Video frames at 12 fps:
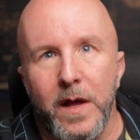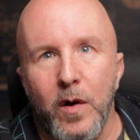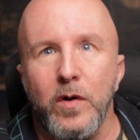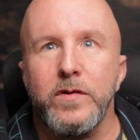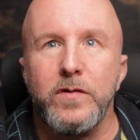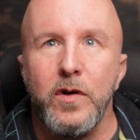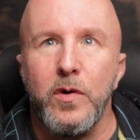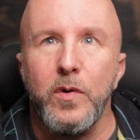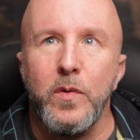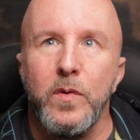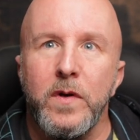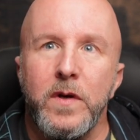
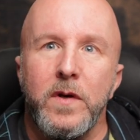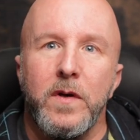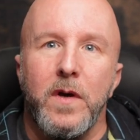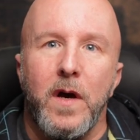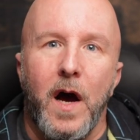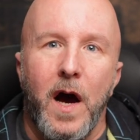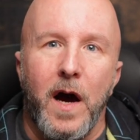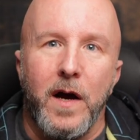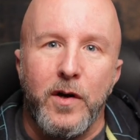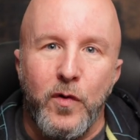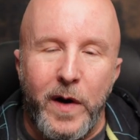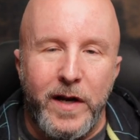Also,
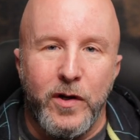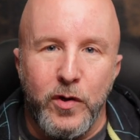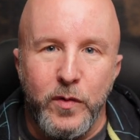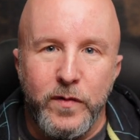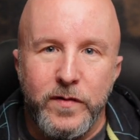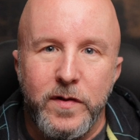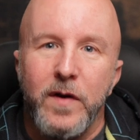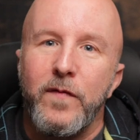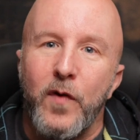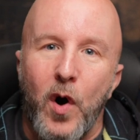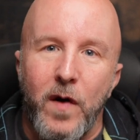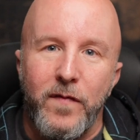great news
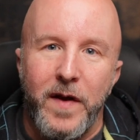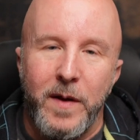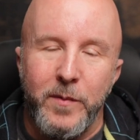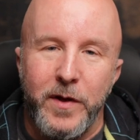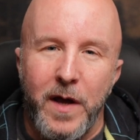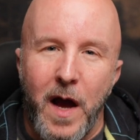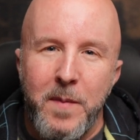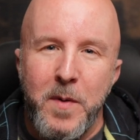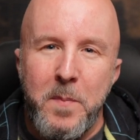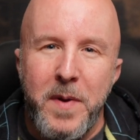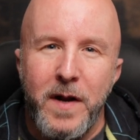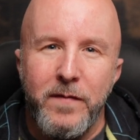for our family. I'm
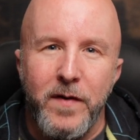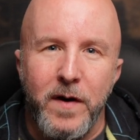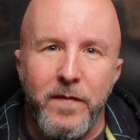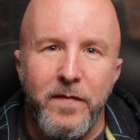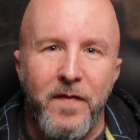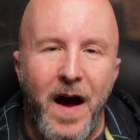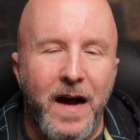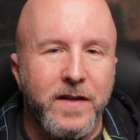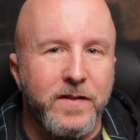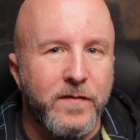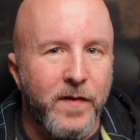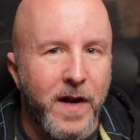a bit of a
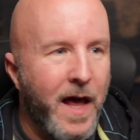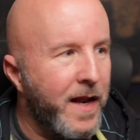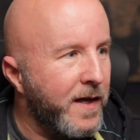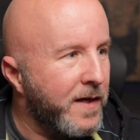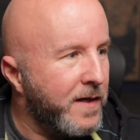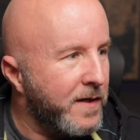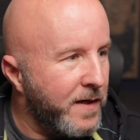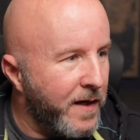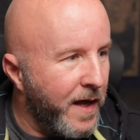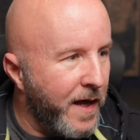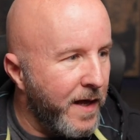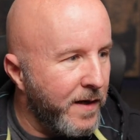fox fanatic,
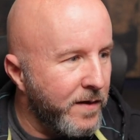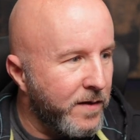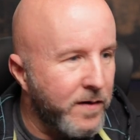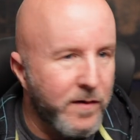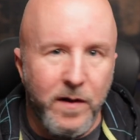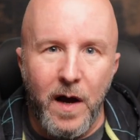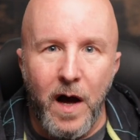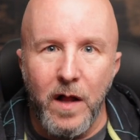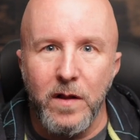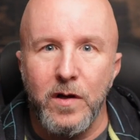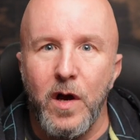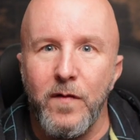and
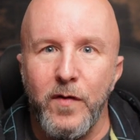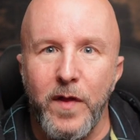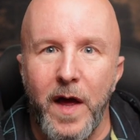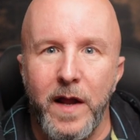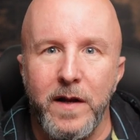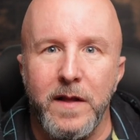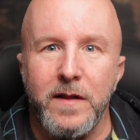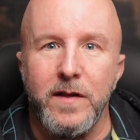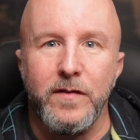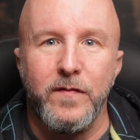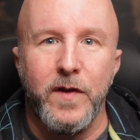I'll cover that in these